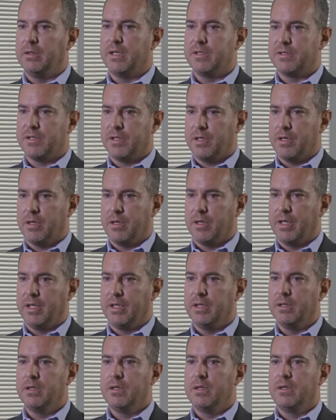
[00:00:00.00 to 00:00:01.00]
and
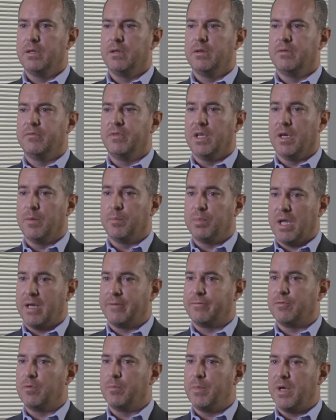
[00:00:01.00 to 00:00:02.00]
security via a
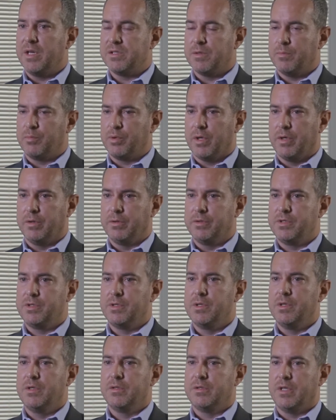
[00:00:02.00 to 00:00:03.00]
platform based
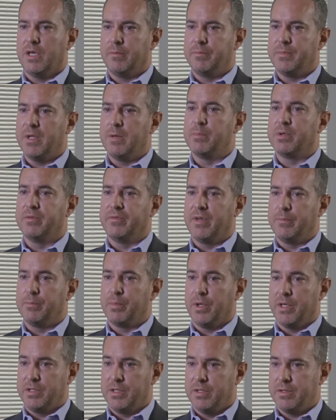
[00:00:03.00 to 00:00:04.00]
approach to help them prevent
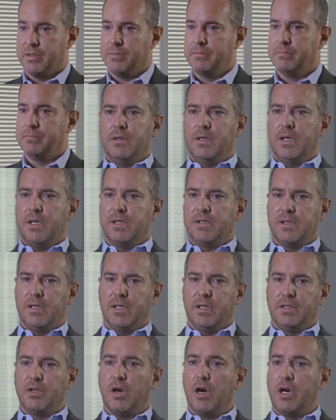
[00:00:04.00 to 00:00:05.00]
breaches. It's
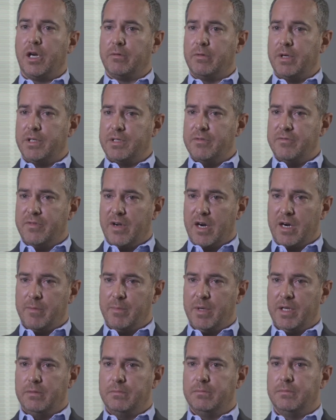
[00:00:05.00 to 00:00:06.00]
a target rich
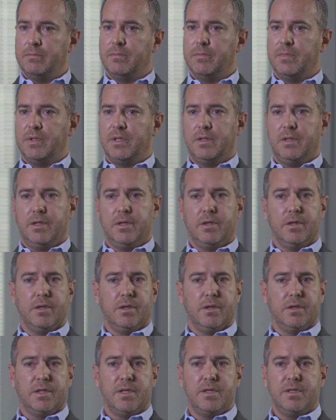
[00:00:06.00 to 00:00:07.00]
environment.
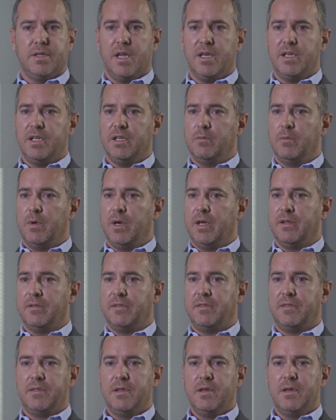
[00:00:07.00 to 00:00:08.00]
You're contending
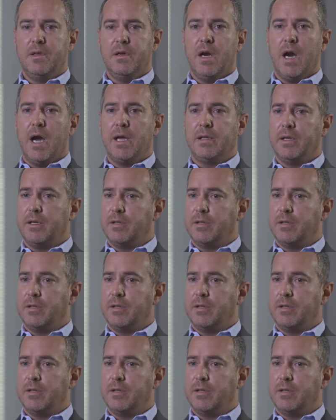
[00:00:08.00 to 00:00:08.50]
with highly